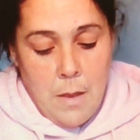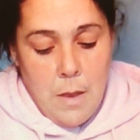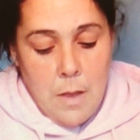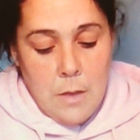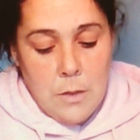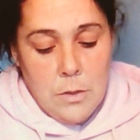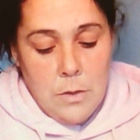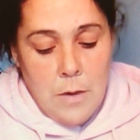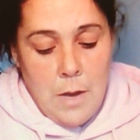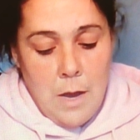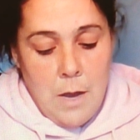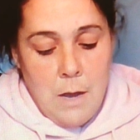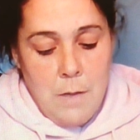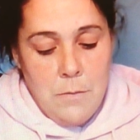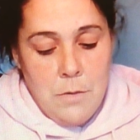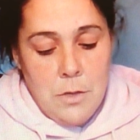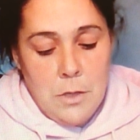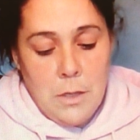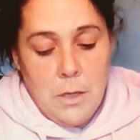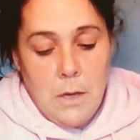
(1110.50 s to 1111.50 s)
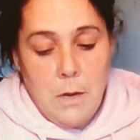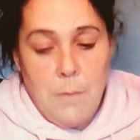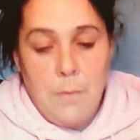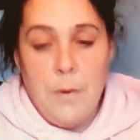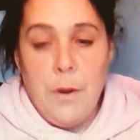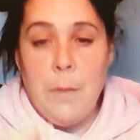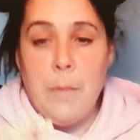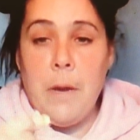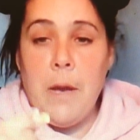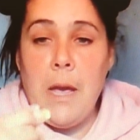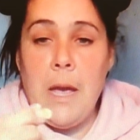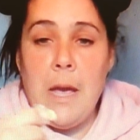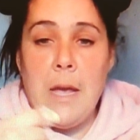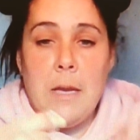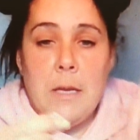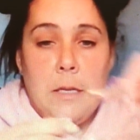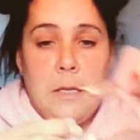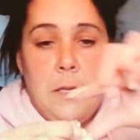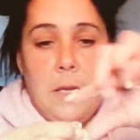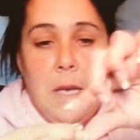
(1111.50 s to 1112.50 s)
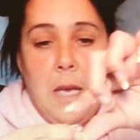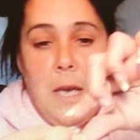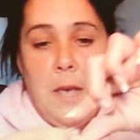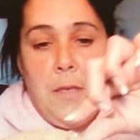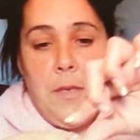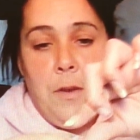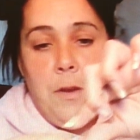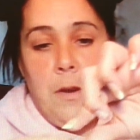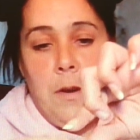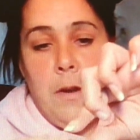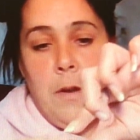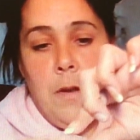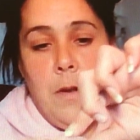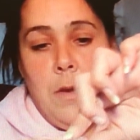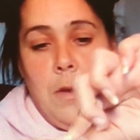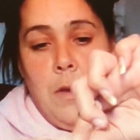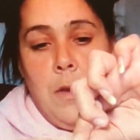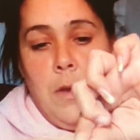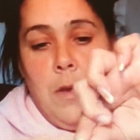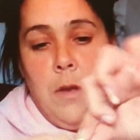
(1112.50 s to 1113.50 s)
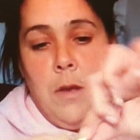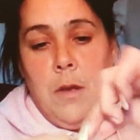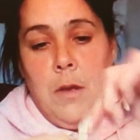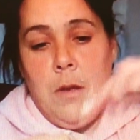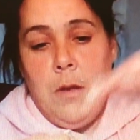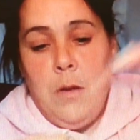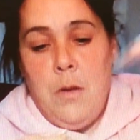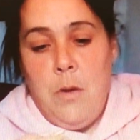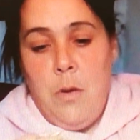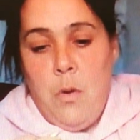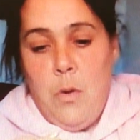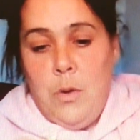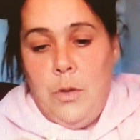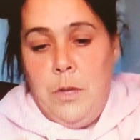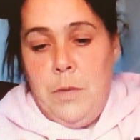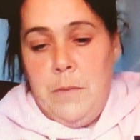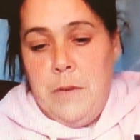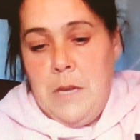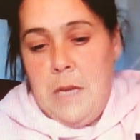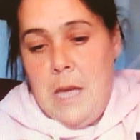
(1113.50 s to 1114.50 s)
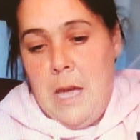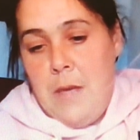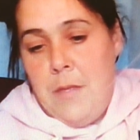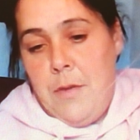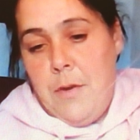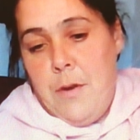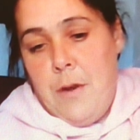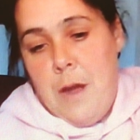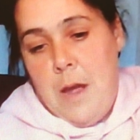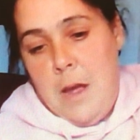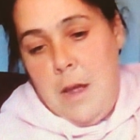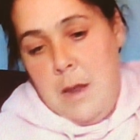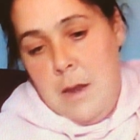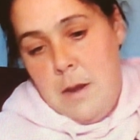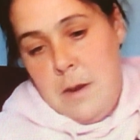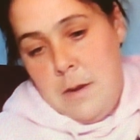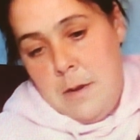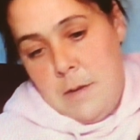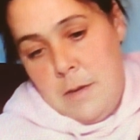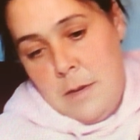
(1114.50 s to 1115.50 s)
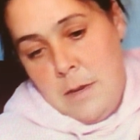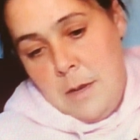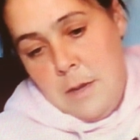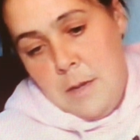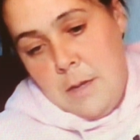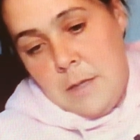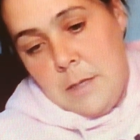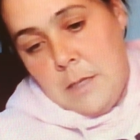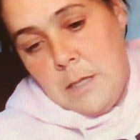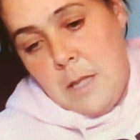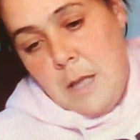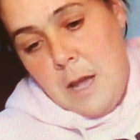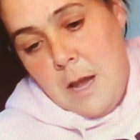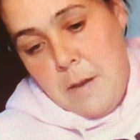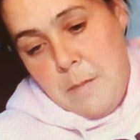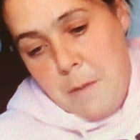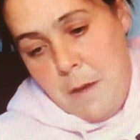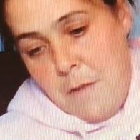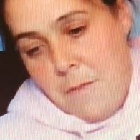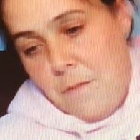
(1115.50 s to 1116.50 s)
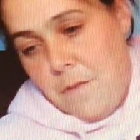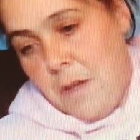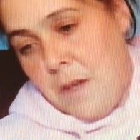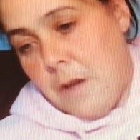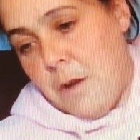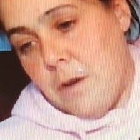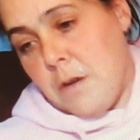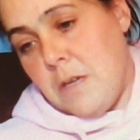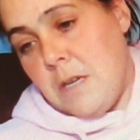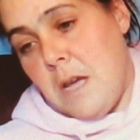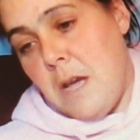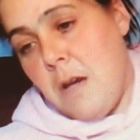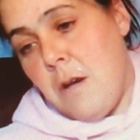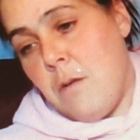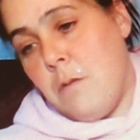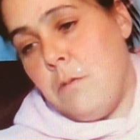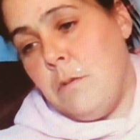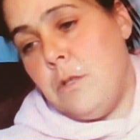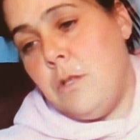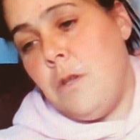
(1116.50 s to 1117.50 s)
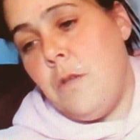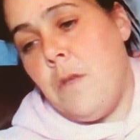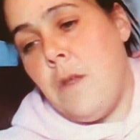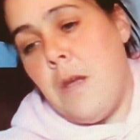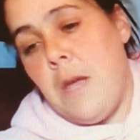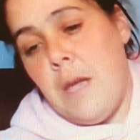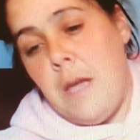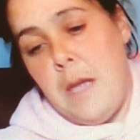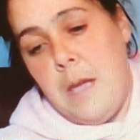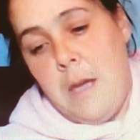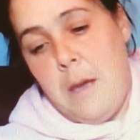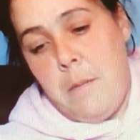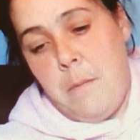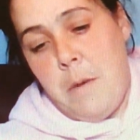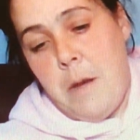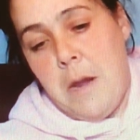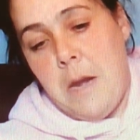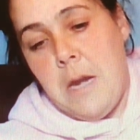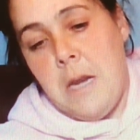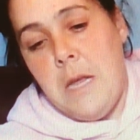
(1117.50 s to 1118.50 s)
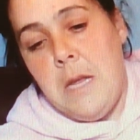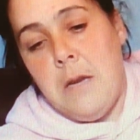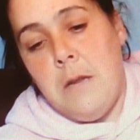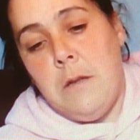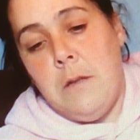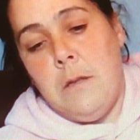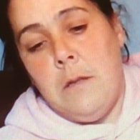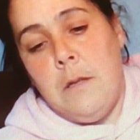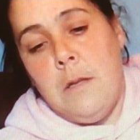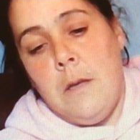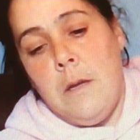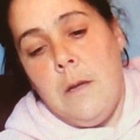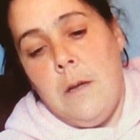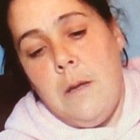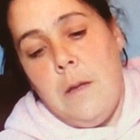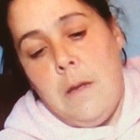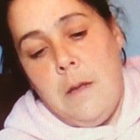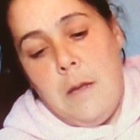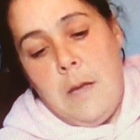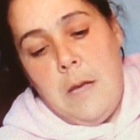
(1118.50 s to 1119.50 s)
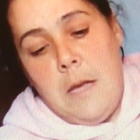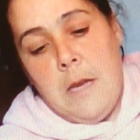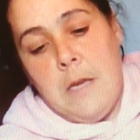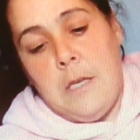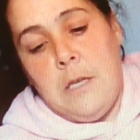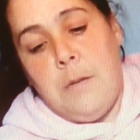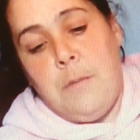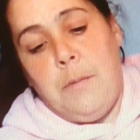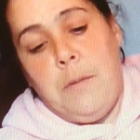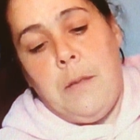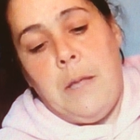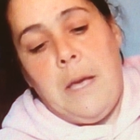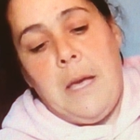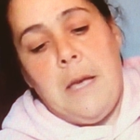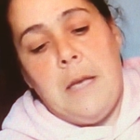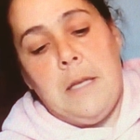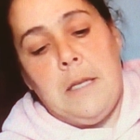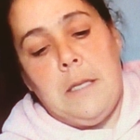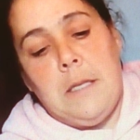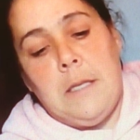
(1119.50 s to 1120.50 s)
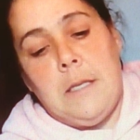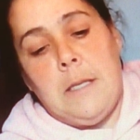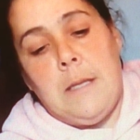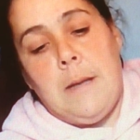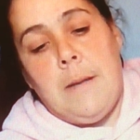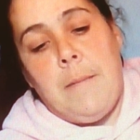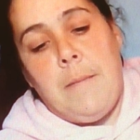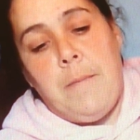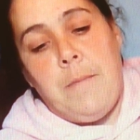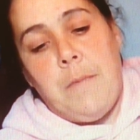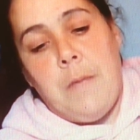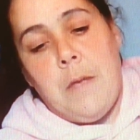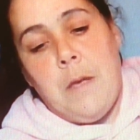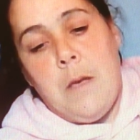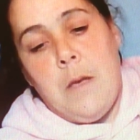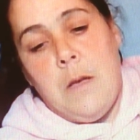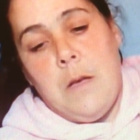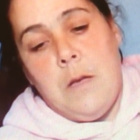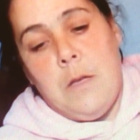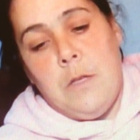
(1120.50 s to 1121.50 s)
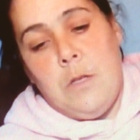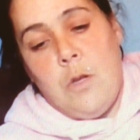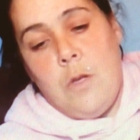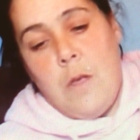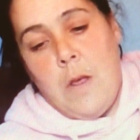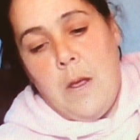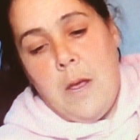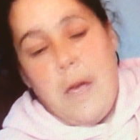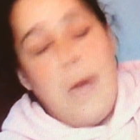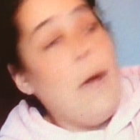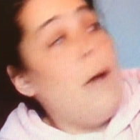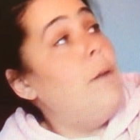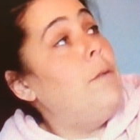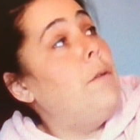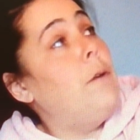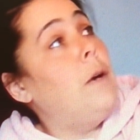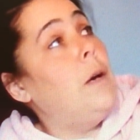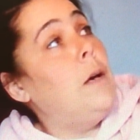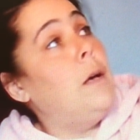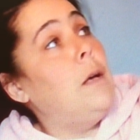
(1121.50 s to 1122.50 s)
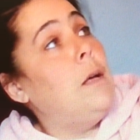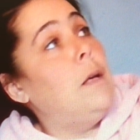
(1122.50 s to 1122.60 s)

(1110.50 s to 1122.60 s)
so now I'm just going to bring my ends together, hold them together, and slide my finger down so that I can get my needle into place, so that I have an